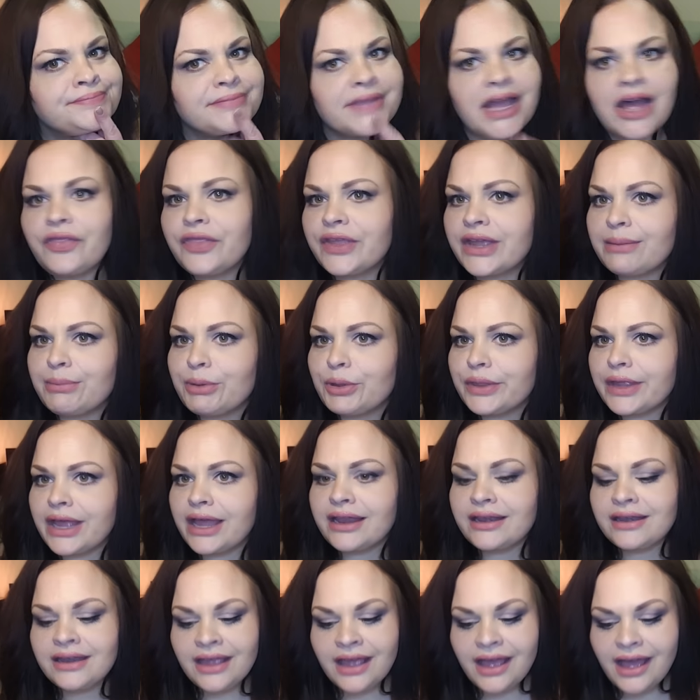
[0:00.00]
I'll think about that.
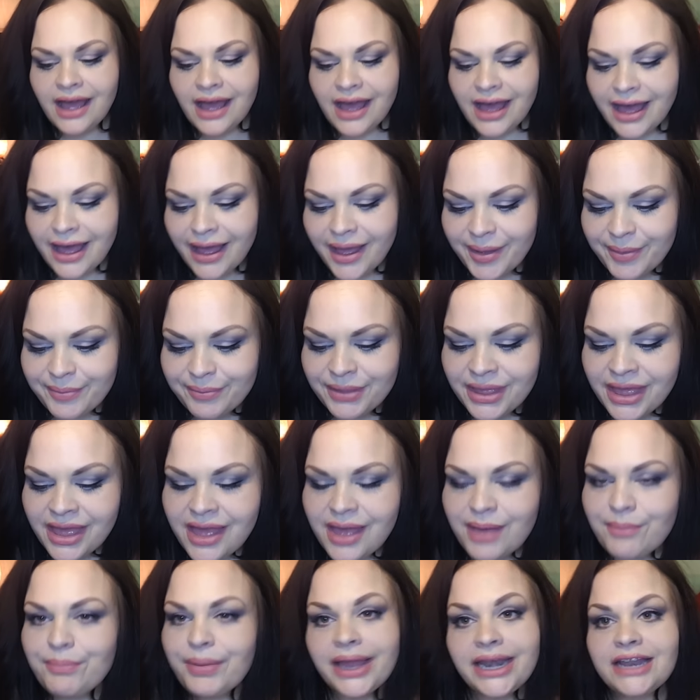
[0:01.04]
Um,
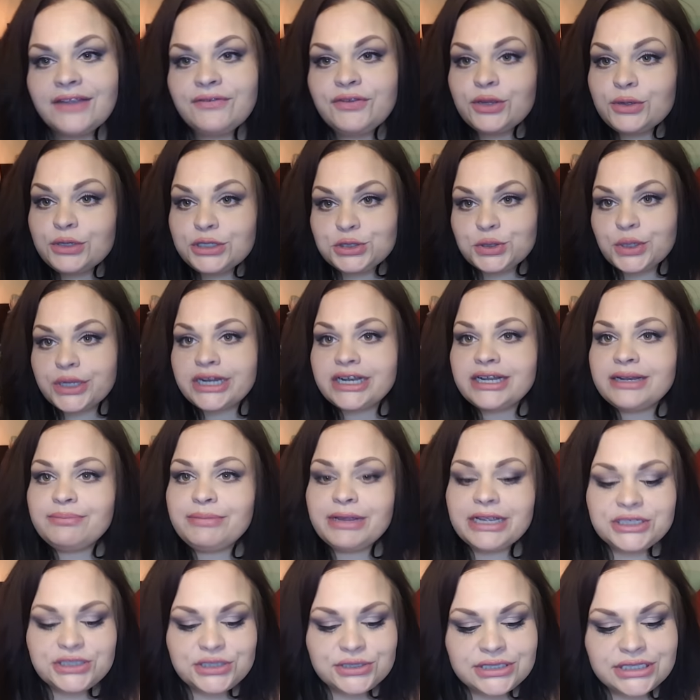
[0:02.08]
but if you enjoyed it,
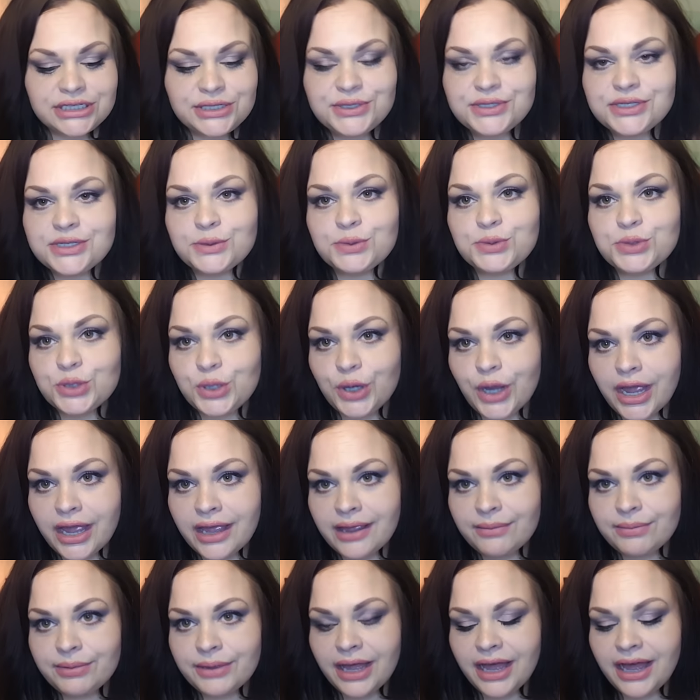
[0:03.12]
make sure that you
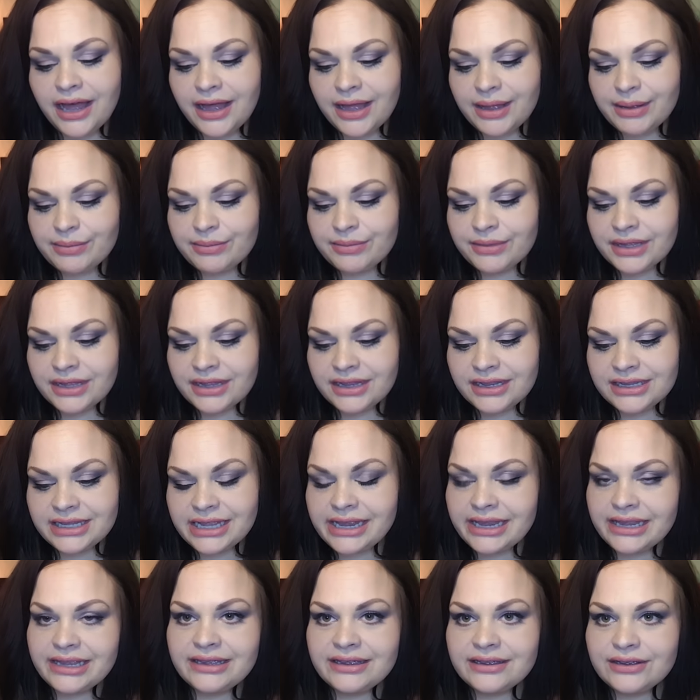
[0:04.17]
subscribe, um,
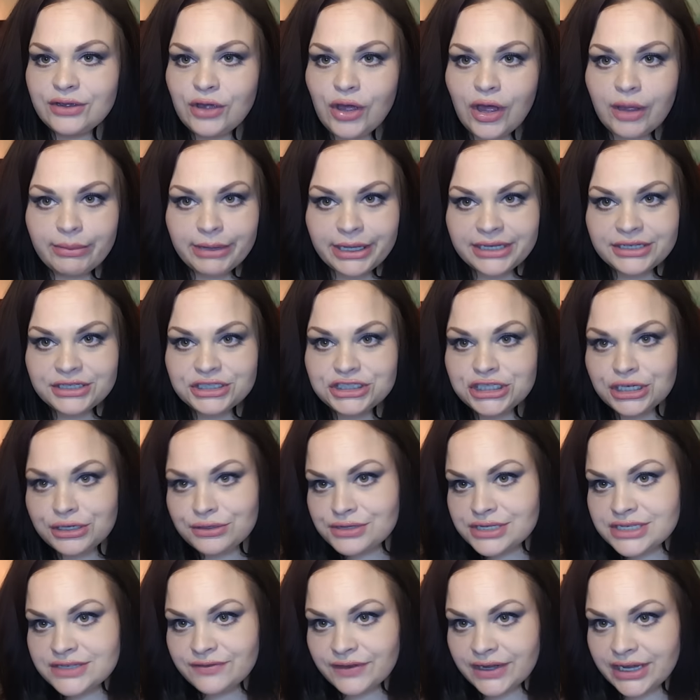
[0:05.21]
like, comment, share
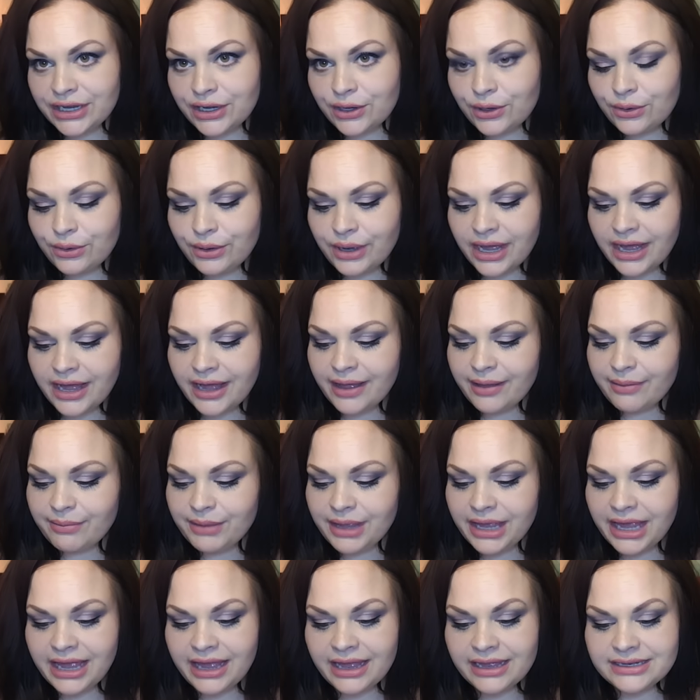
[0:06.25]
this video, um,
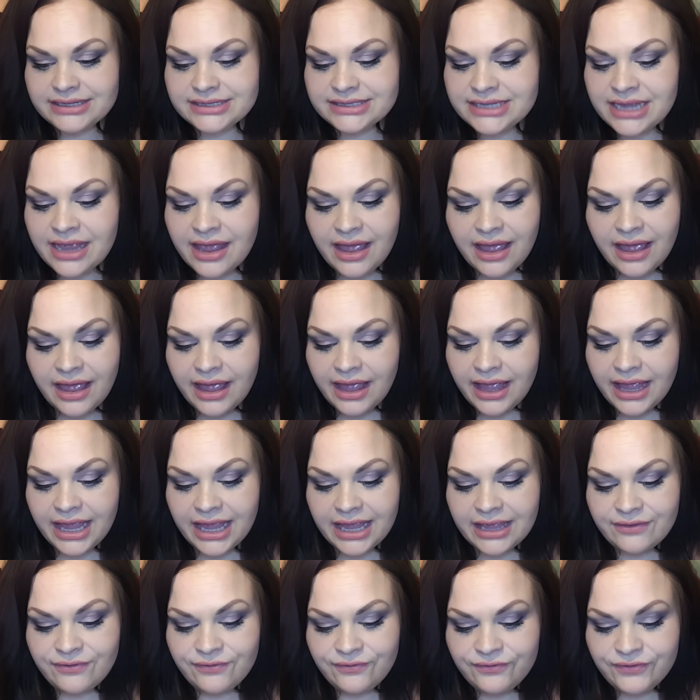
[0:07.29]
and
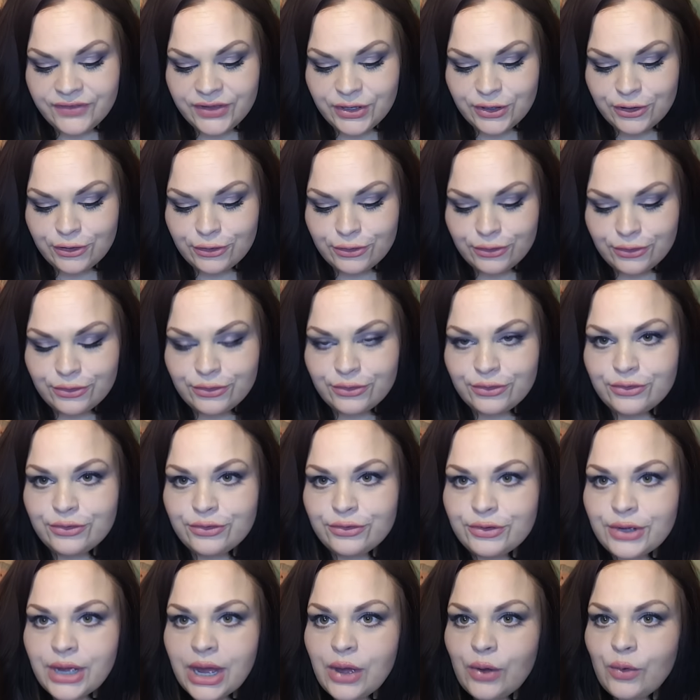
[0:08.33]
if
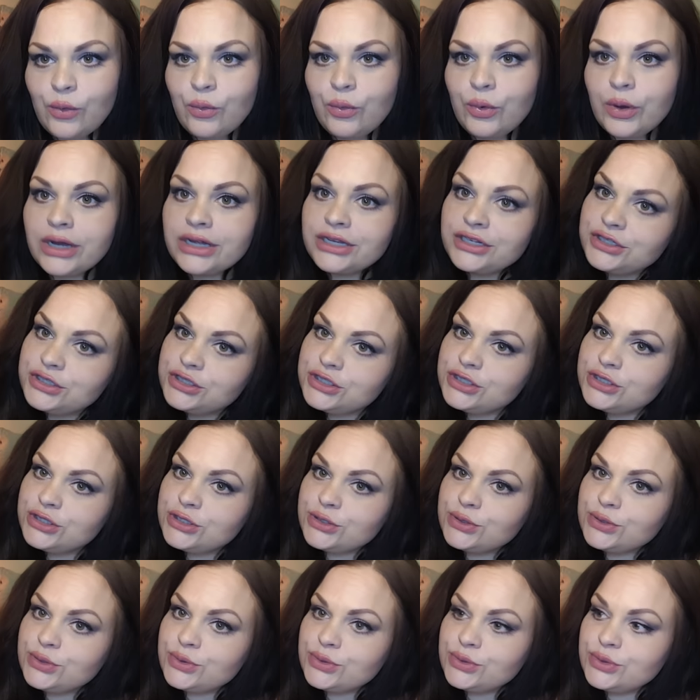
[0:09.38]
you want
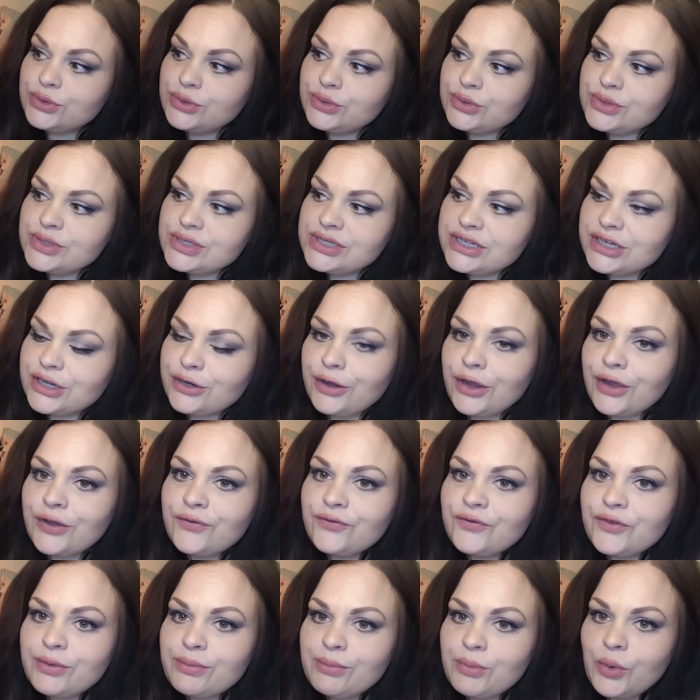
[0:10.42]
to stick around
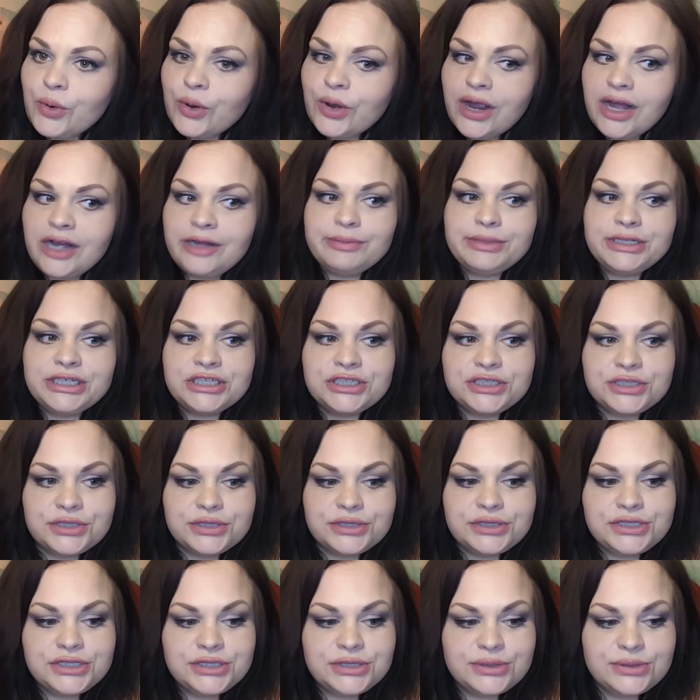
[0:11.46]
for more, I'll be sure
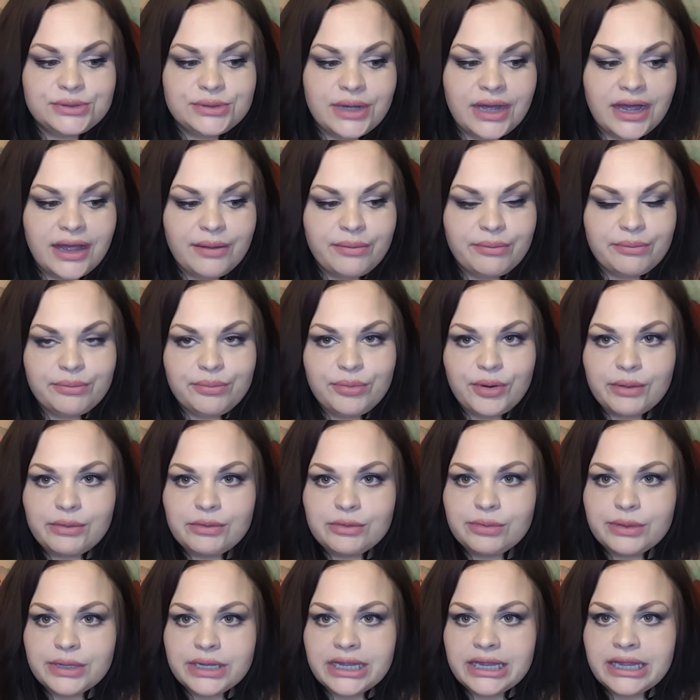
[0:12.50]
to um,
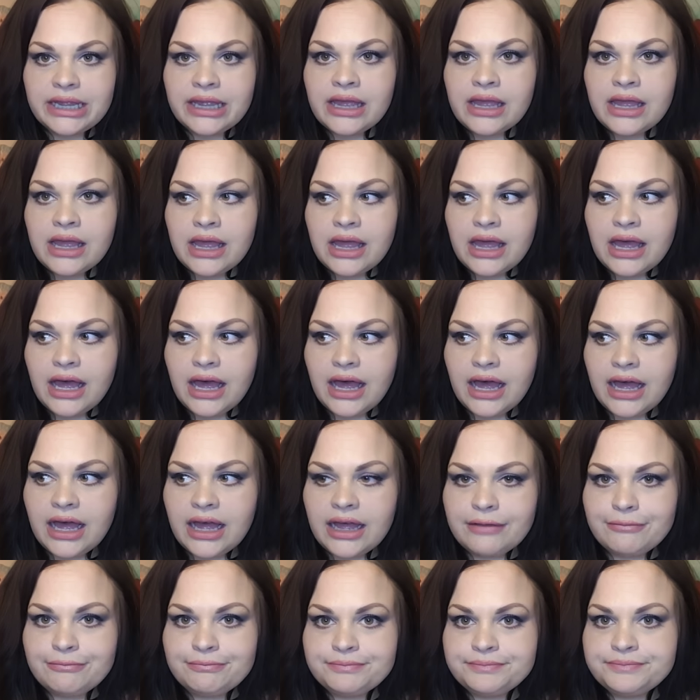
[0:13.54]
probably
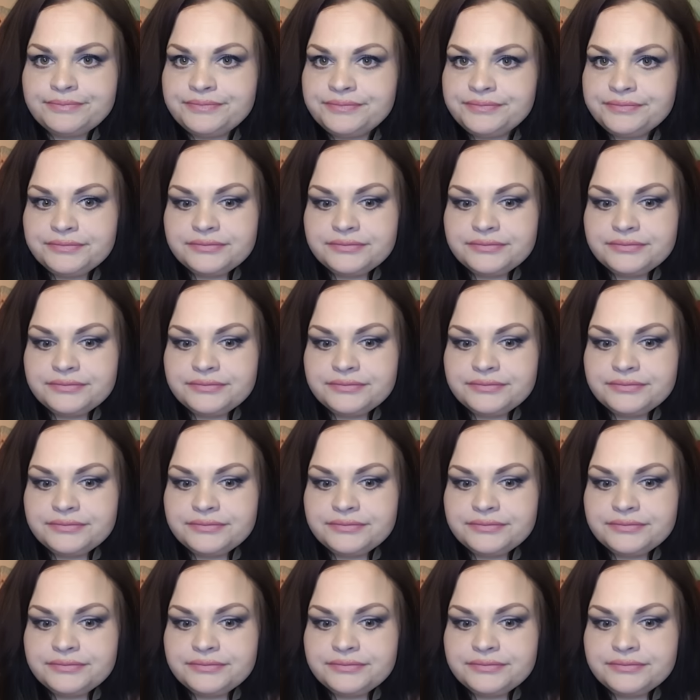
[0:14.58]
um,